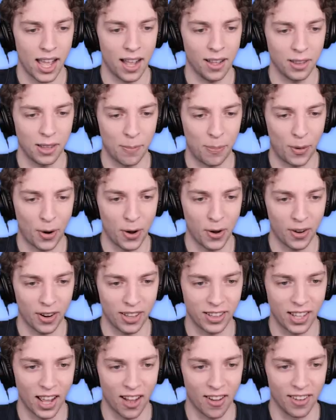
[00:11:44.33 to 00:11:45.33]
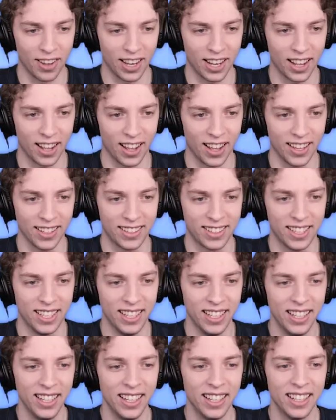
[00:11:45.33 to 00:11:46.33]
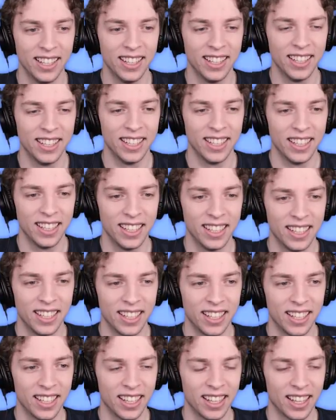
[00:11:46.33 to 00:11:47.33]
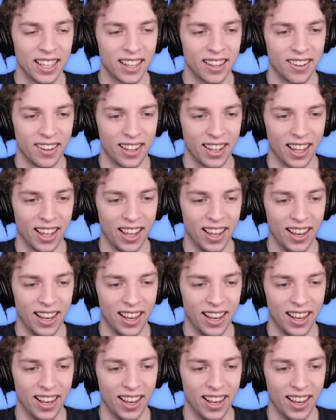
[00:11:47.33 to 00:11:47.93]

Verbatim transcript: how's the progress oh, going, guys? Very, uh, pretty very good. Well. Okay. I'm